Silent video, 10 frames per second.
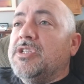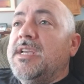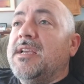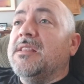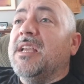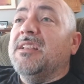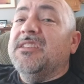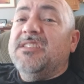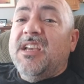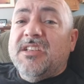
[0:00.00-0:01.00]
She at like
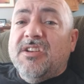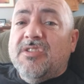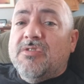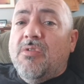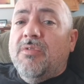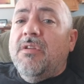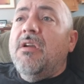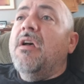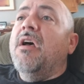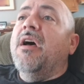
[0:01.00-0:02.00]
6 years old,
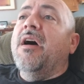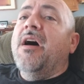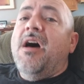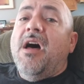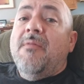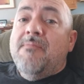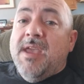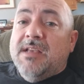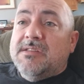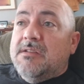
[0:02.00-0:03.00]

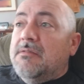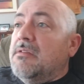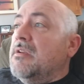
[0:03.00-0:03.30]
amazing.